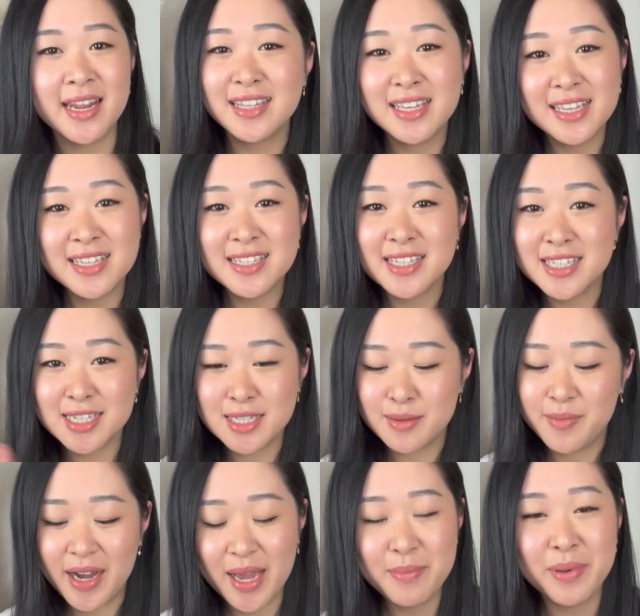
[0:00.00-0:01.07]
These are just
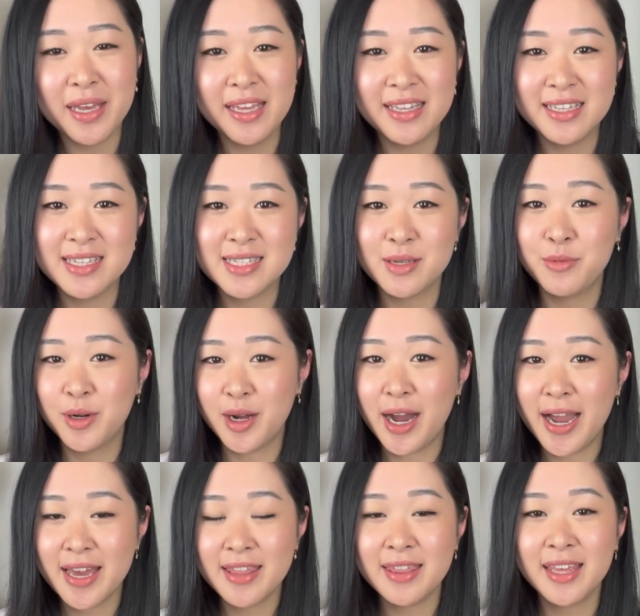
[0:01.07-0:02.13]
my opinions and what
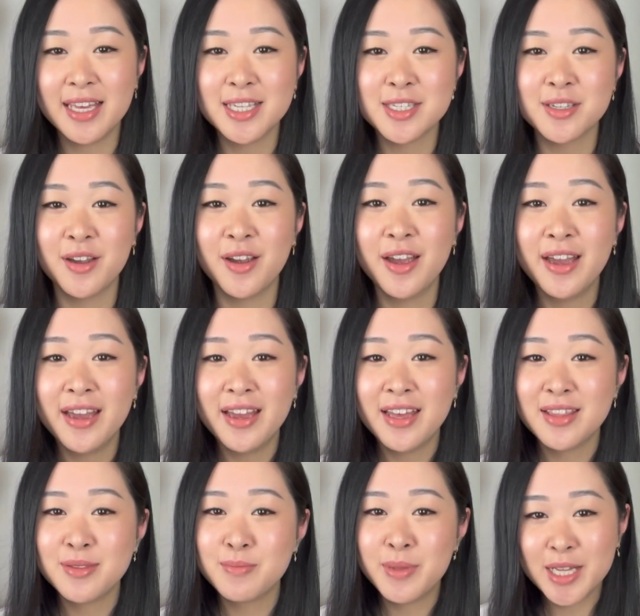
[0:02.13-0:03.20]
I think, so
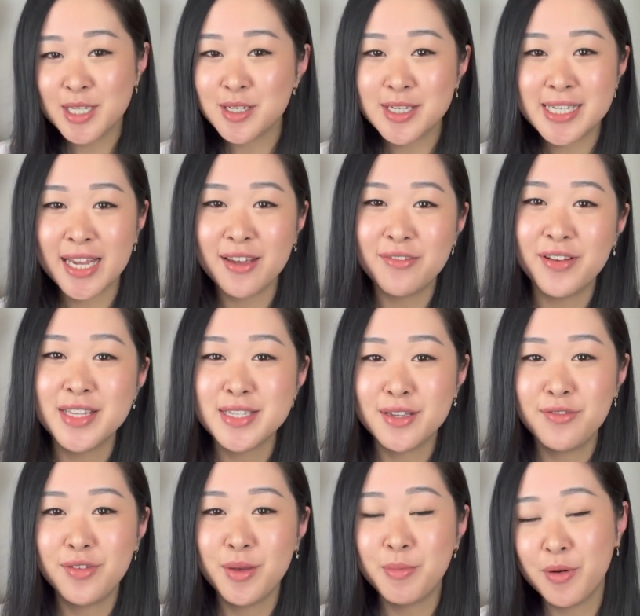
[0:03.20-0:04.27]
please don't take offense
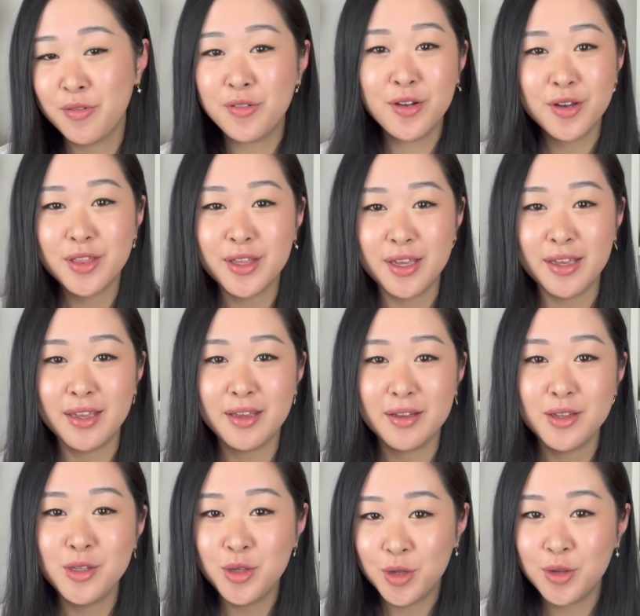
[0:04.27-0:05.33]
if you prefer the
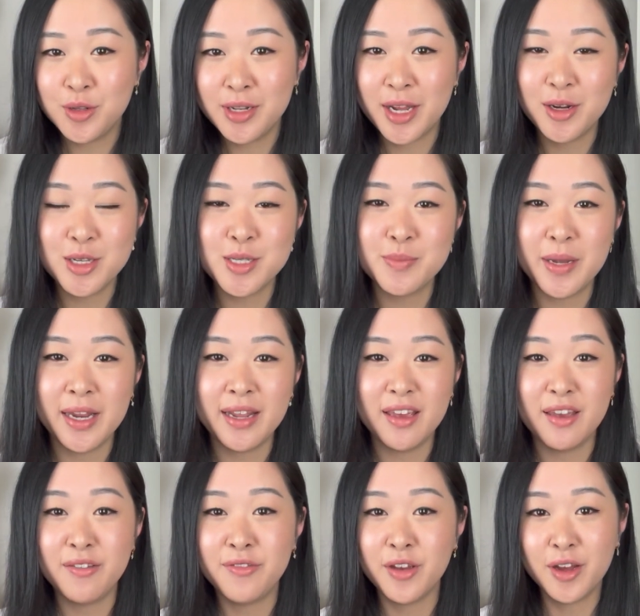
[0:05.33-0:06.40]
new Nano Speedy,
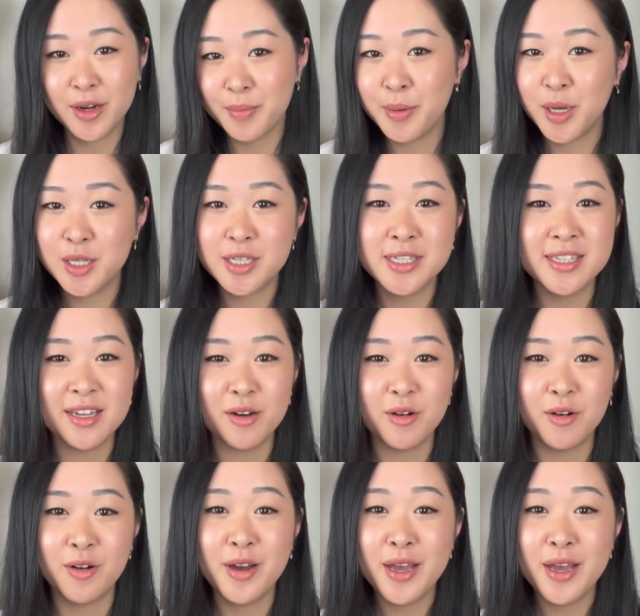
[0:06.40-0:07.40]
if you're going to purchase it, or